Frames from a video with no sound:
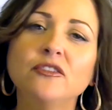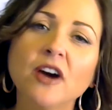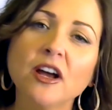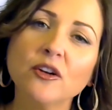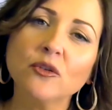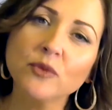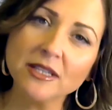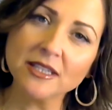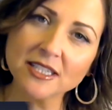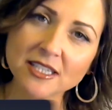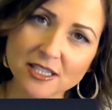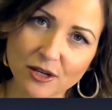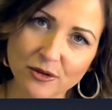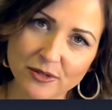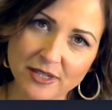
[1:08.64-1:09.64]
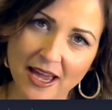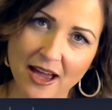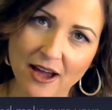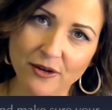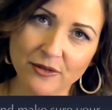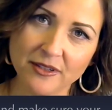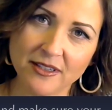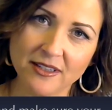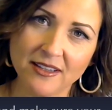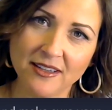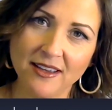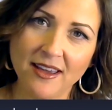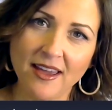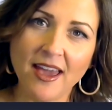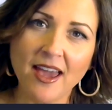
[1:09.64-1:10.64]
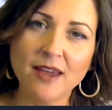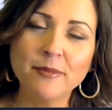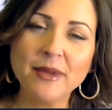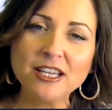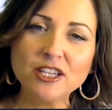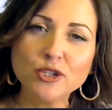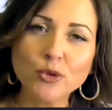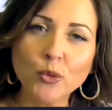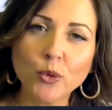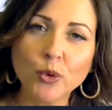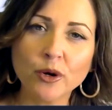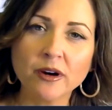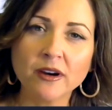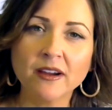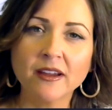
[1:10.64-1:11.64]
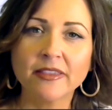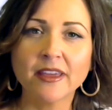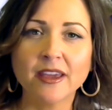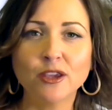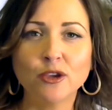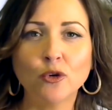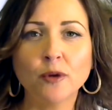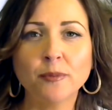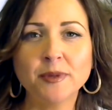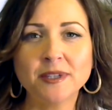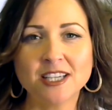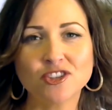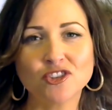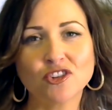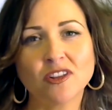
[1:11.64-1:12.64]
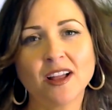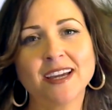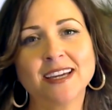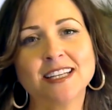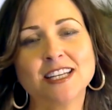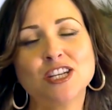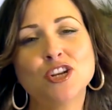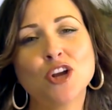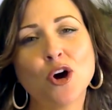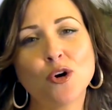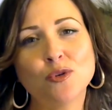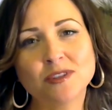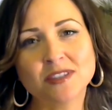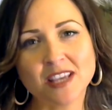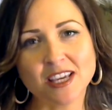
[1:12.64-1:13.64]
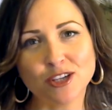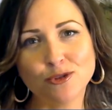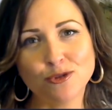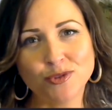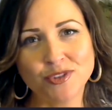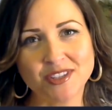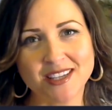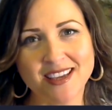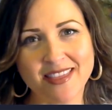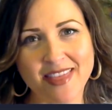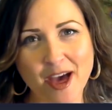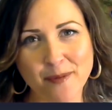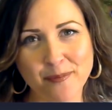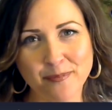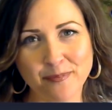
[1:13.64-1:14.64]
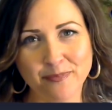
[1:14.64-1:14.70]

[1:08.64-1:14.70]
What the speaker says: You've got to really slow down and make sure that your potential client knows that you see them.